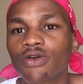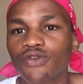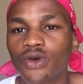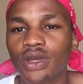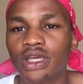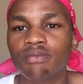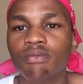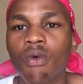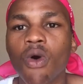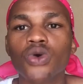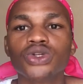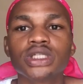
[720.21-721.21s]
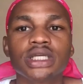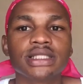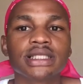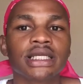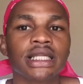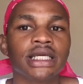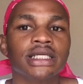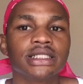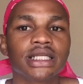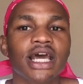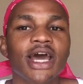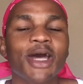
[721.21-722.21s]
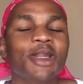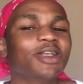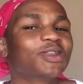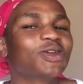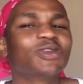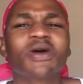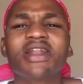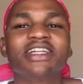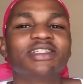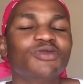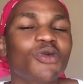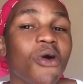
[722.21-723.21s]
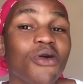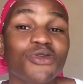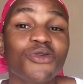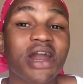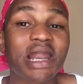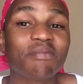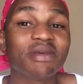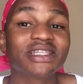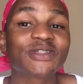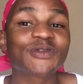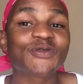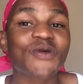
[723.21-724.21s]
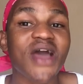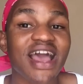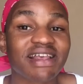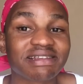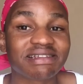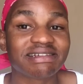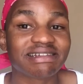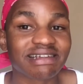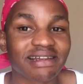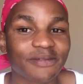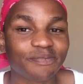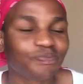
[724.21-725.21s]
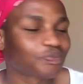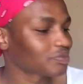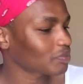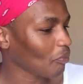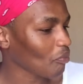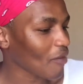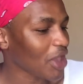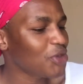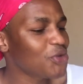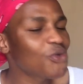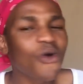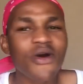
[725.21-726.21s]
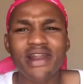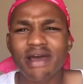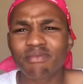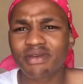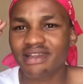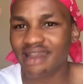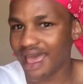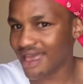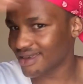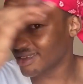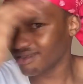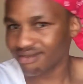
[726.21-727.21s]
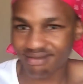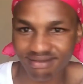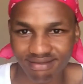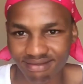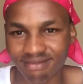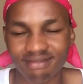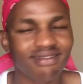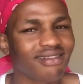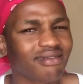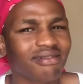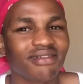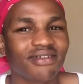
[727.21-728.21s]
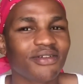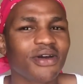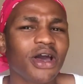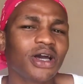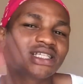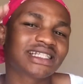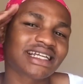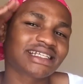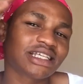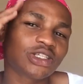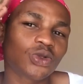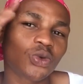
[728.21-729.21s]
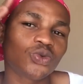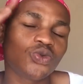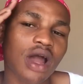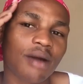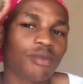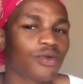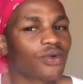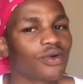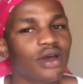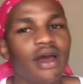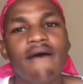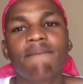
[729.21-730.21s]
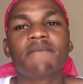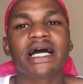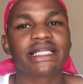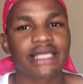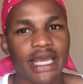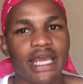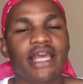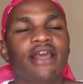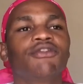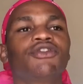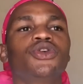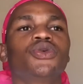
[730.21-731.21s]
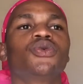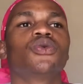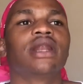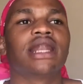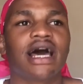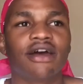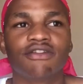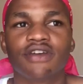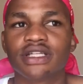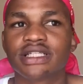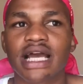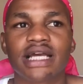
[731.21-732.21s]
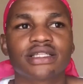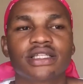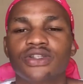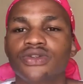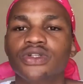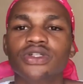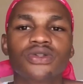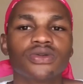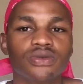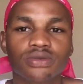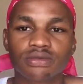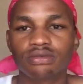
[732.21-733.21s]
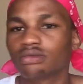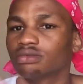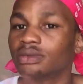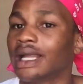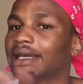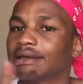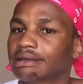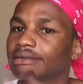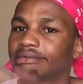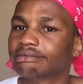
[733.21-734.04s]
of your emotions in it. It's going to, you're going to be stressed. You're going to be like, stresses kodulamu. But okay, if you love it, guys, you need to, like,